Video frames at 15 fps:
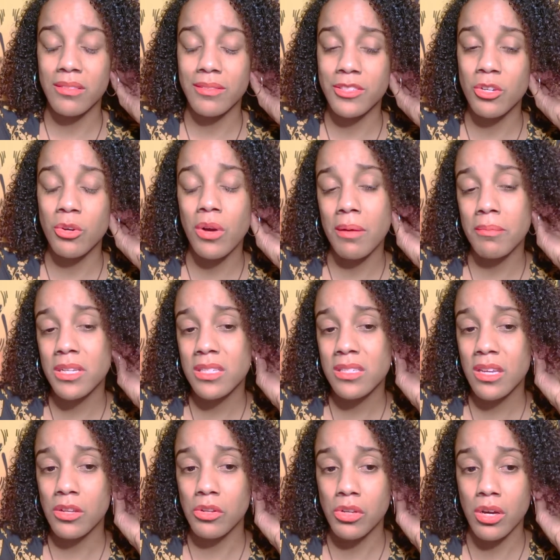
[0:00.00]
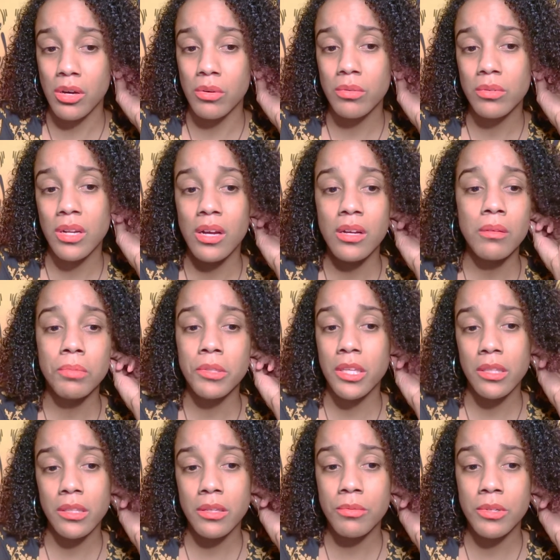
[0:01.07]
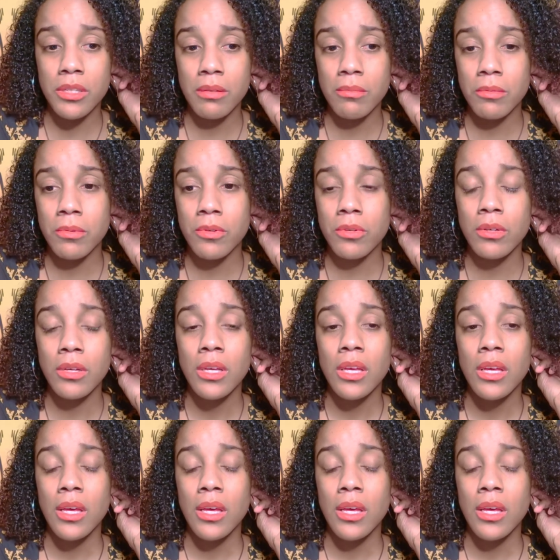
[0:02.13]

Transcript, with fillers: so I'm gonna say no not completely redeemable